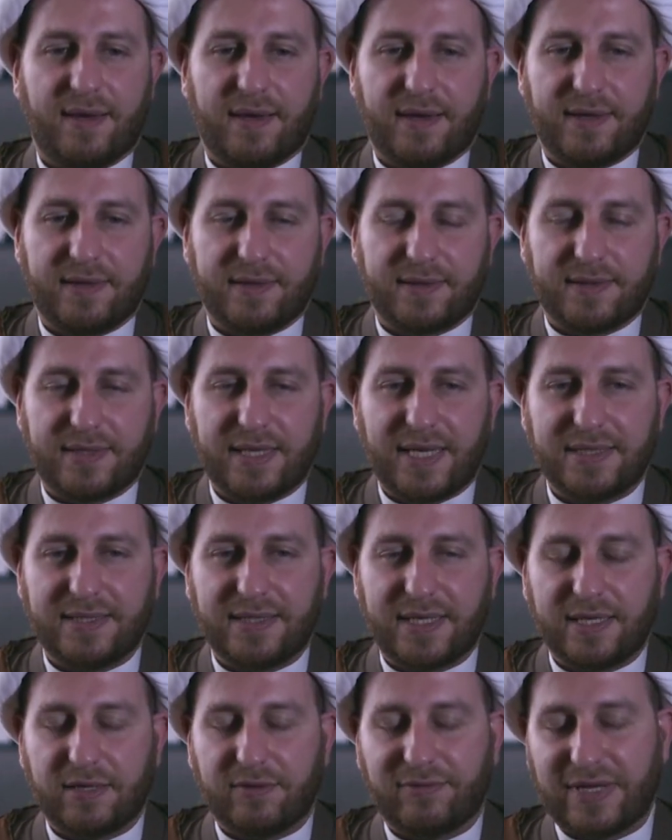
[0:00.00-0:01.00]
And that
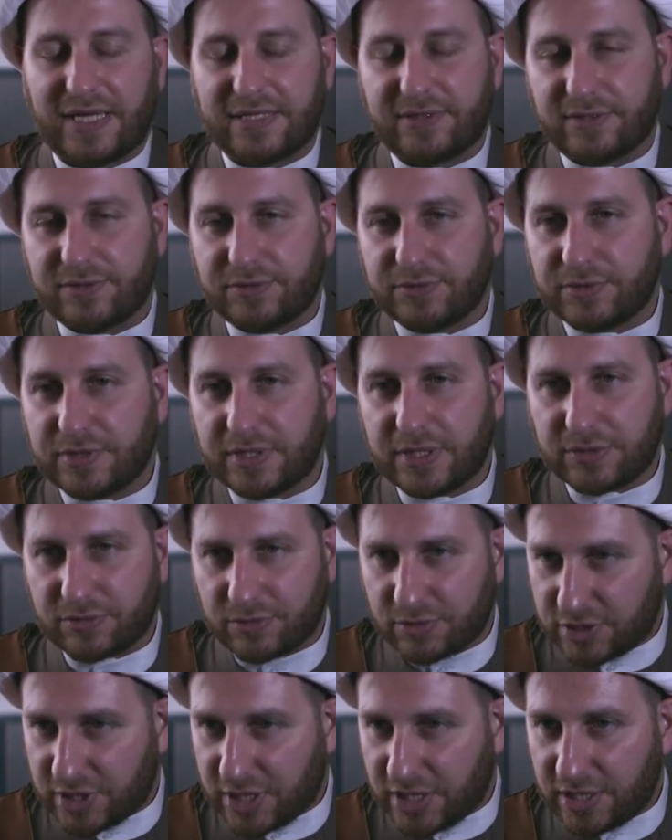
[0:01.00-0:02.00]
kind of attitude needs
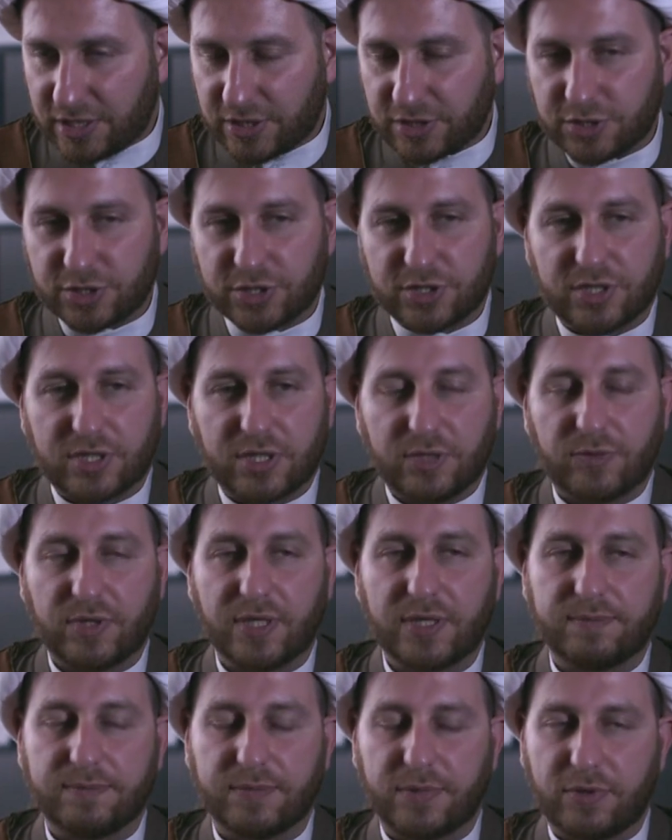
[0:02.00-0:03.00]
to change.
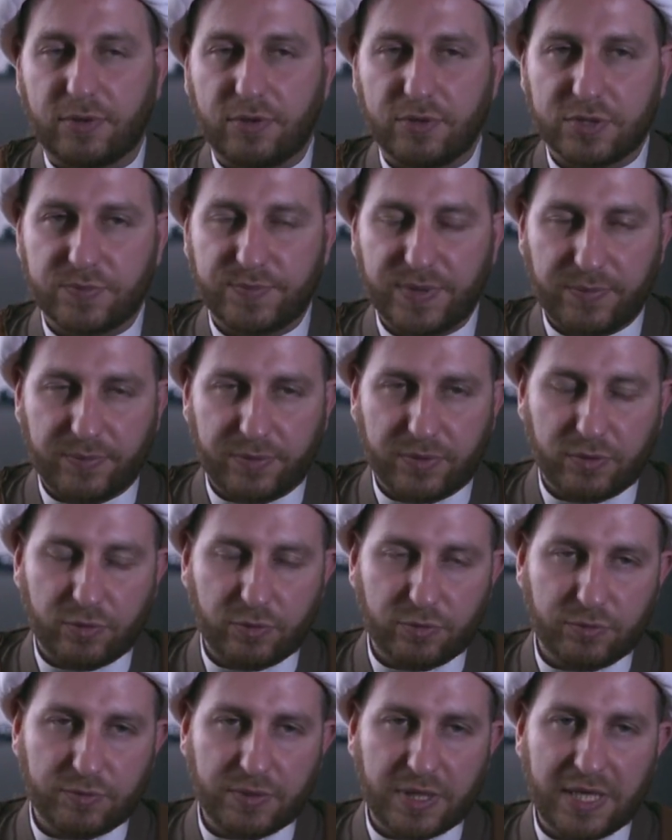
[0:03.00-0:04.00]
Well, those people
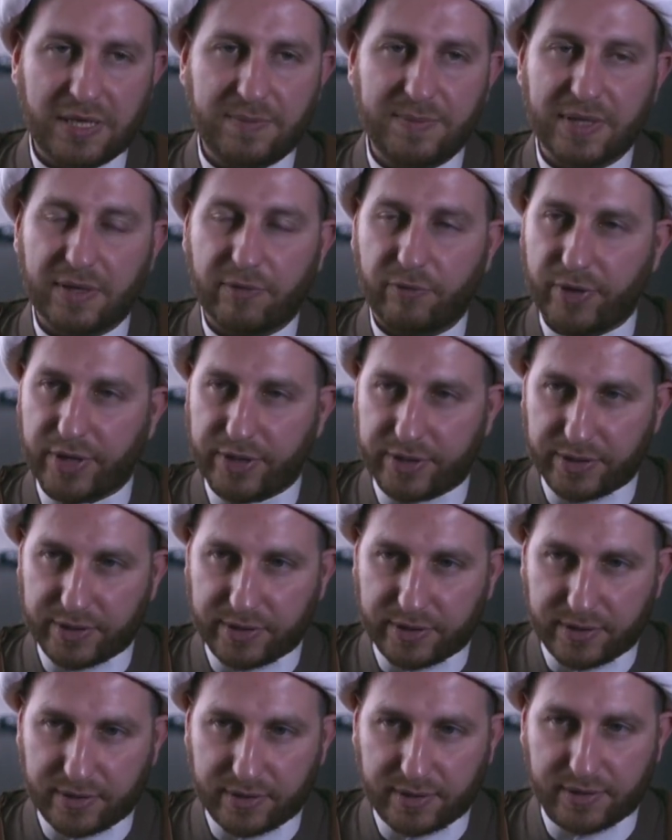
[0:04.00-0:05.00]
who
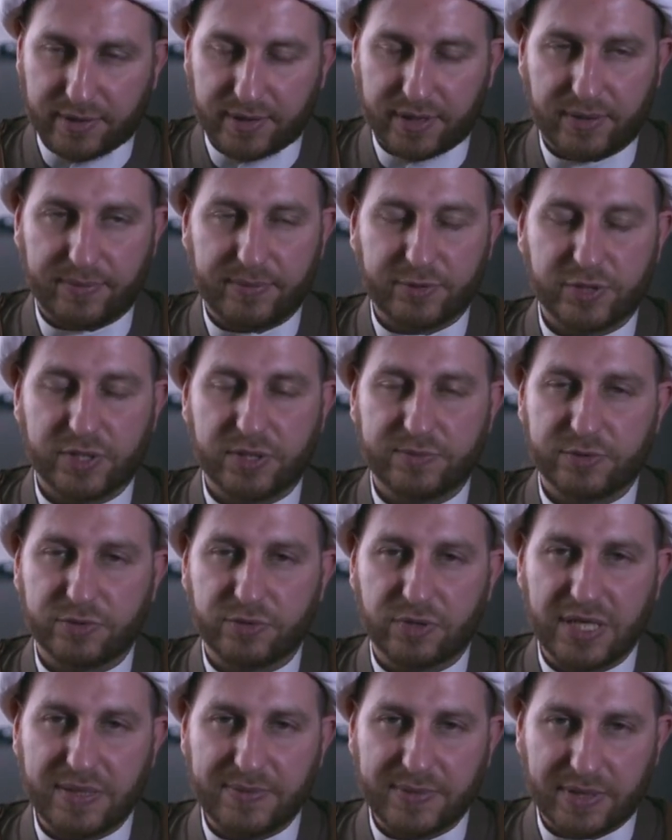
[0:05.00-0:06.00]
immigrated, the Muslims
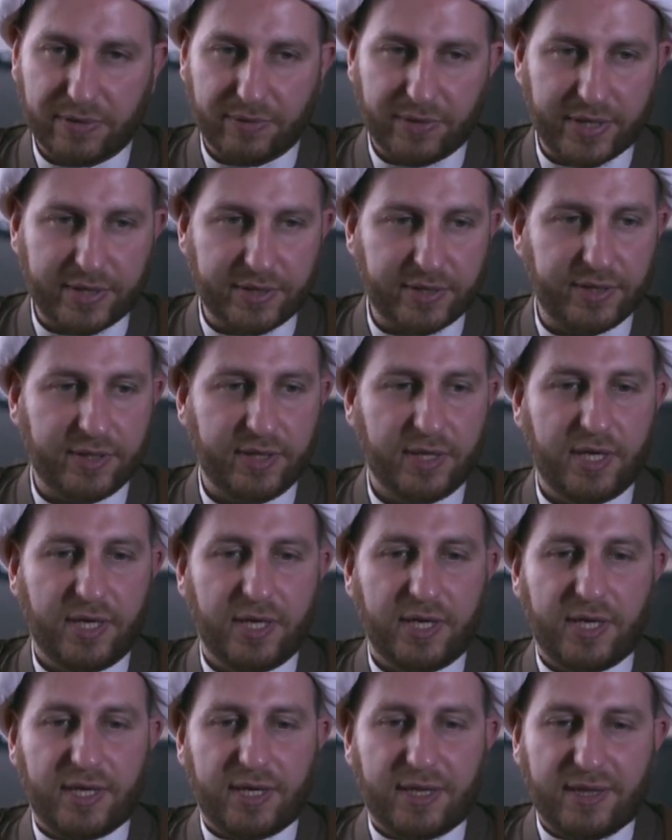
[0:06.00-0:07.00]
who immigrated,
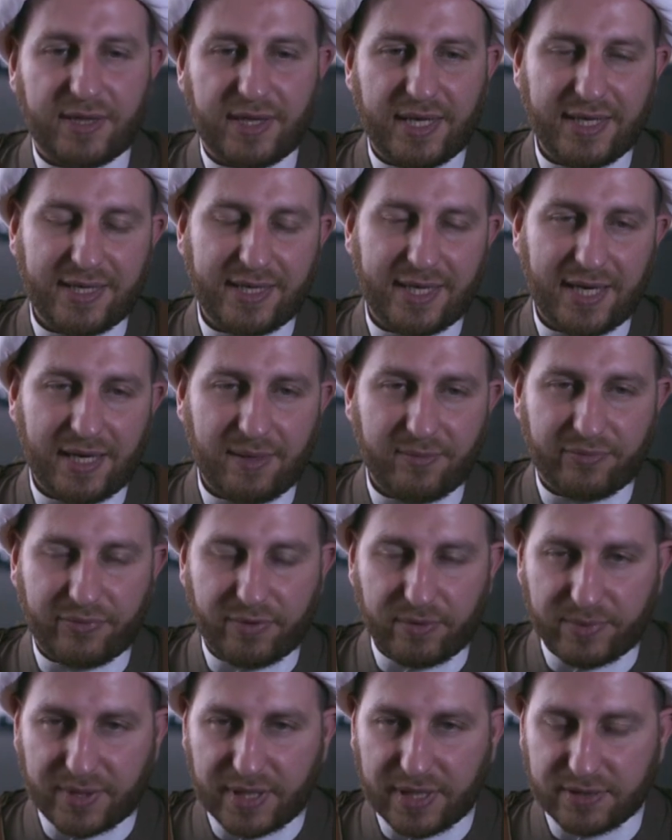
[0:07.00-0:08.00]
they came
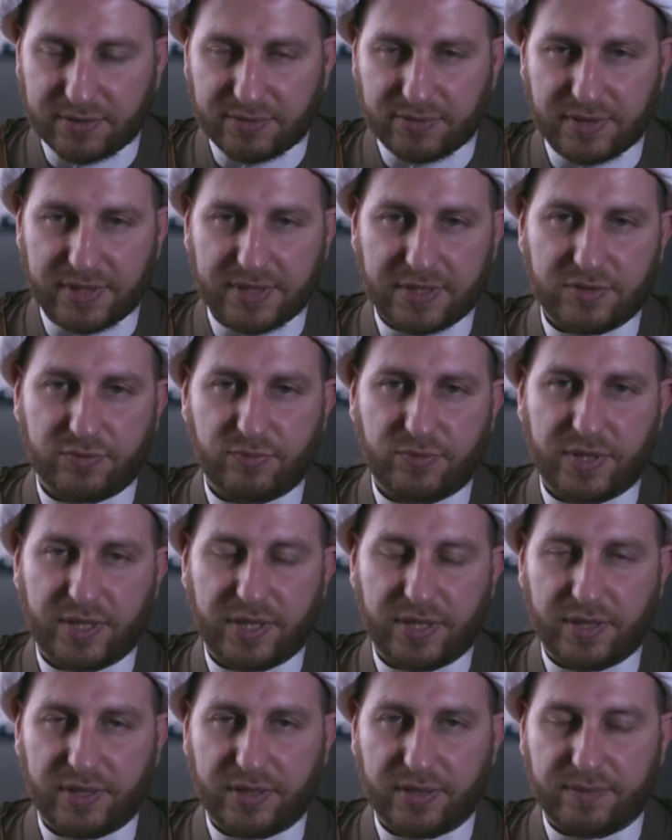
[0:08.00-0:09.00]
from countries
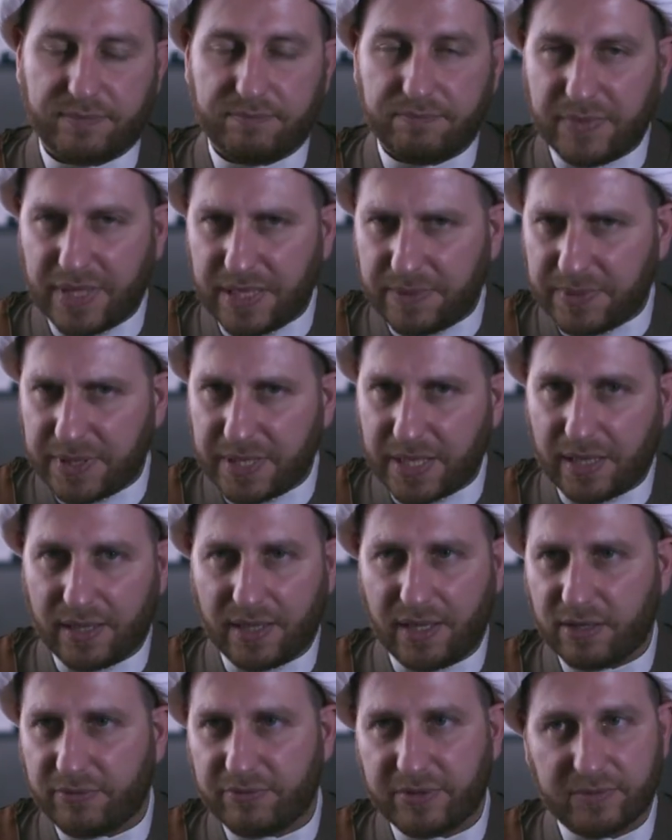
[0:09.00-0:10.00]
where maybe a
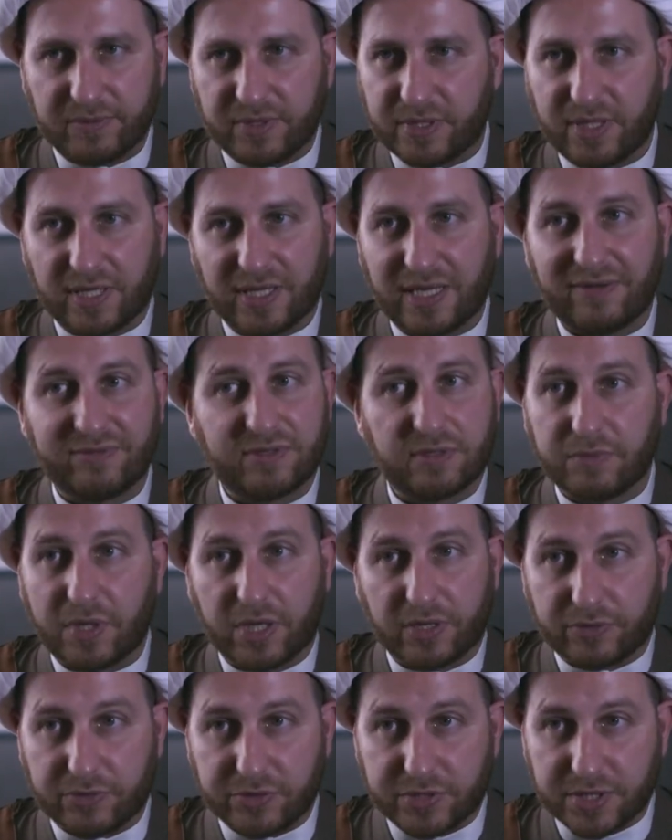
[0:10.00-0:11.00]
lot of them did not have
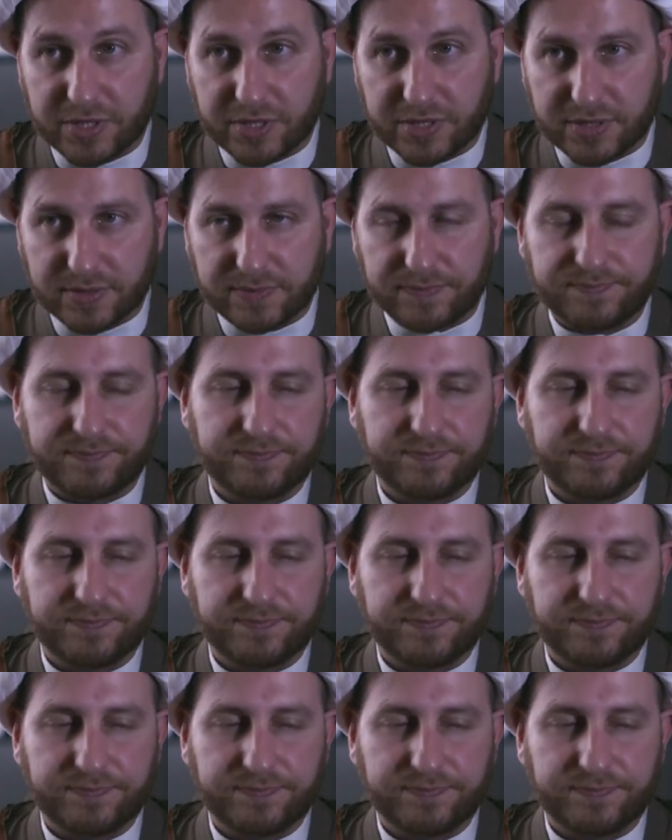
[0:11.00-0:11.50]
democracies.